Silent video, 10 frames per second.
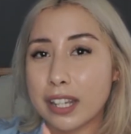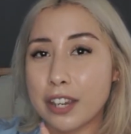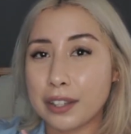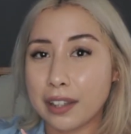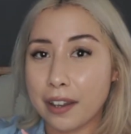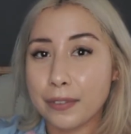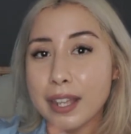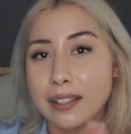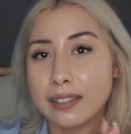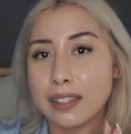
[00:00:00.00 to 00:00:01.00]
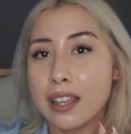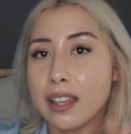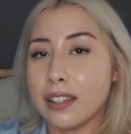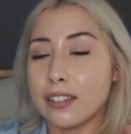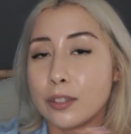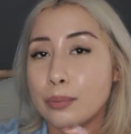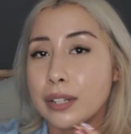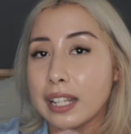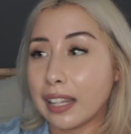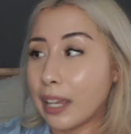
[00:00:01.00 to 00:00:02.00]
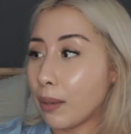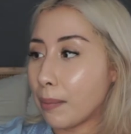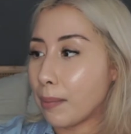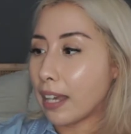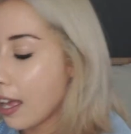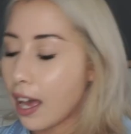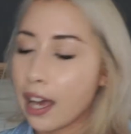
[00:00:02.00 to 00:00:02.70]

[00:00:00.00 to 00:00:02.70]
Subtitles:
to carry a lot of things, this is a pretty lightweight bag.